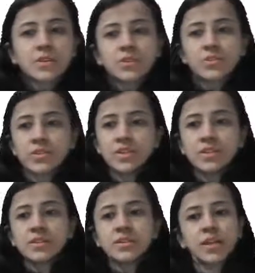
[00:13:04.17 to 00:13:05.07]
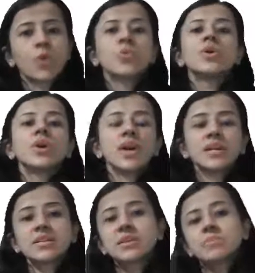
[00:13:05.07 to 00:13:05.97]
Okay, now
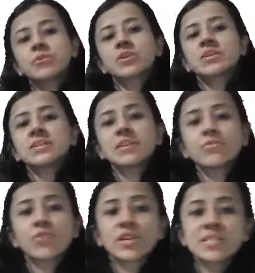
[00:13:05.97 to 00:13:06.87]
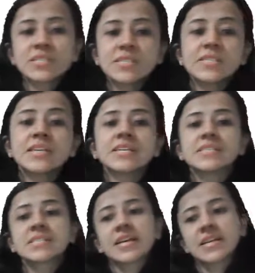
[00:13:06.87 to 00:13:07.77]
another important thing, what is this
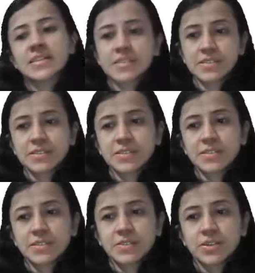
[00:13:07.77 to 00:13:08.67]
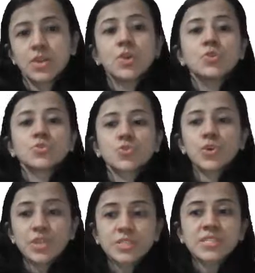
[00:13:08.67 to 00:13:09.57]
hysteresis? So
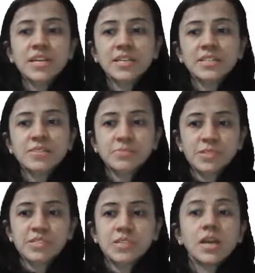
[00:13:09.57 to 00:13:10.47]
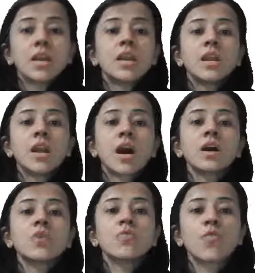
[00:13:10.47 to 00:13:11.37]
hysteresis means
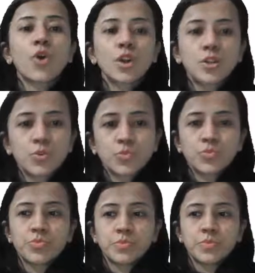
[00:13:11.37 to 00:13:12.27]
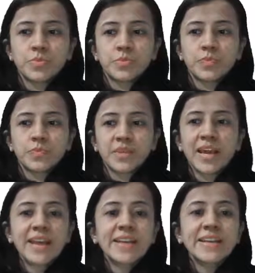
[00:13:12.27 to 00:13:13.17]
lung volume
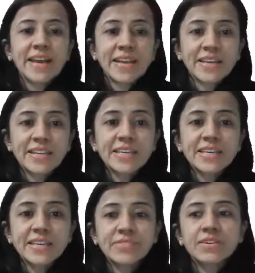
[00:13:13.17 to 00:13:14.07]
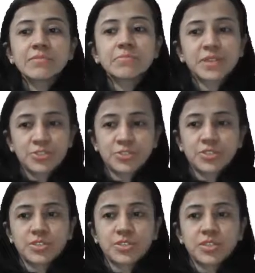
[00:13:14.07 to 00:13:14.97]
at any given pressure
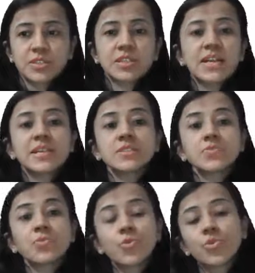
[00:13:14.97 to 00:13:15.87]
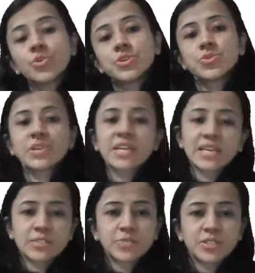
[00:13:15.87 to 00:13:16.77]
that is more during
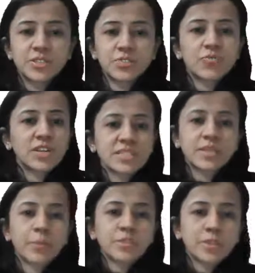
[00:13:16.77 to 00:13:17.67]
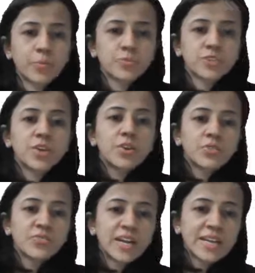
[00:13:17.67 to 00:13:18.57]
expiration. For example, suppose
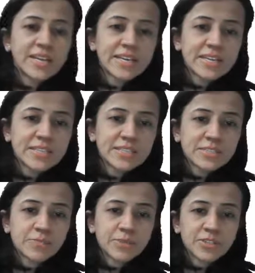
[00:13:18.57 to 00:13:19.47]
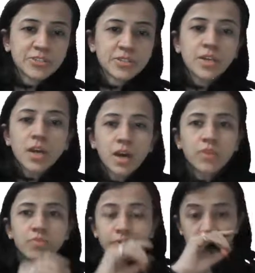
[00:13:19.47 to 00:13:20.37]
we are taking this pressure.
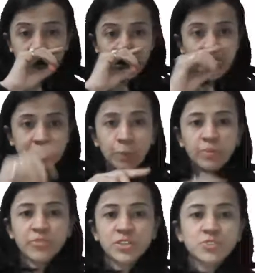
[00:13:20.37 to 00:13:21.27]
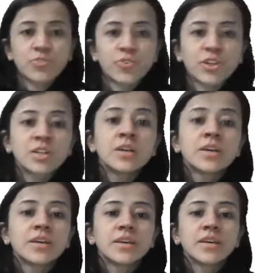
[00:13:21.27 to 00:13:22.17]
For example, first of all,
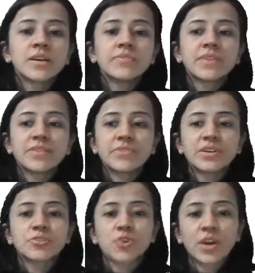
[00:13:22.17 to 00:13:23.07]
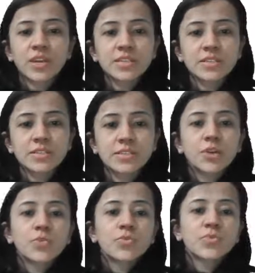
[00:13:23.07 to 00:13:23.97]
here when we are drawing this,
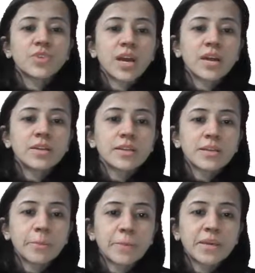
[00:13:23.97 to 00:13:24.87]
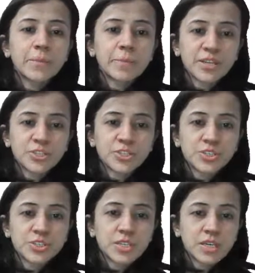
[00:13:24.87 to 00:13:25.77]
we are keeping
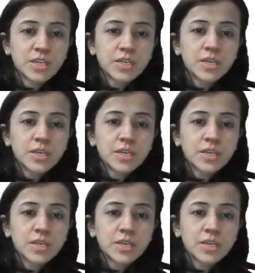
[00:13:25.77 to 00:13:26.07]
pressures here